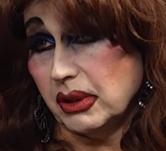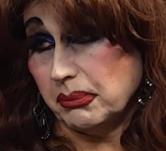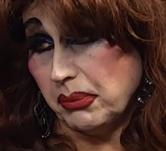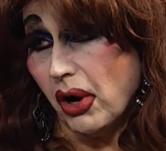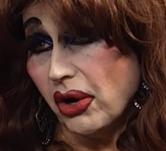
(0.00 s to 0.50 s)

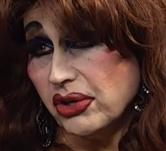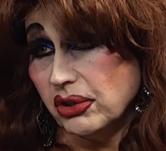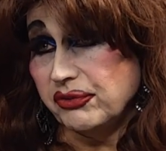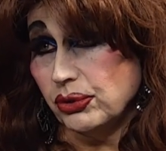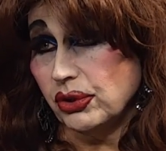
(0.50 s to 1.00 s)
part of
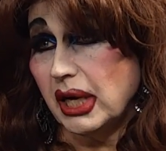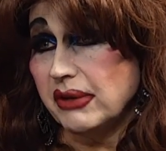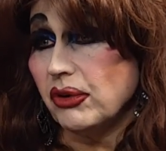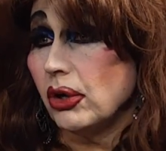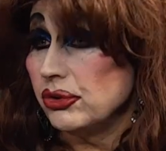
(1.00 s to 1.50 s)
your life
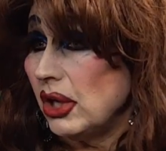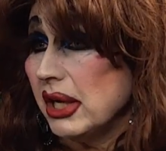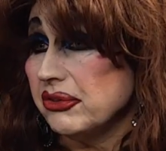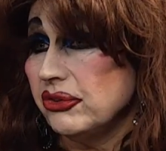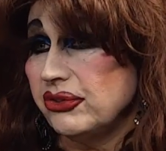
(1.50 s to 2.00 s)
are not
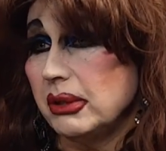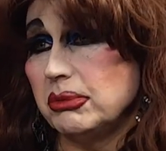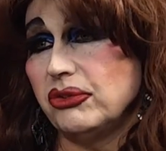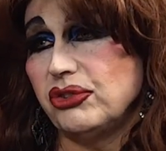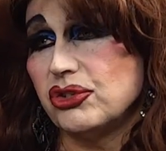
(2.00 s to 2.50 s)
the same
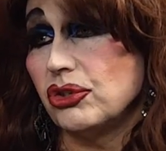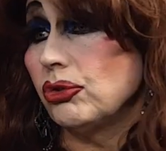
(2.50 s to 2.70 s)
decisions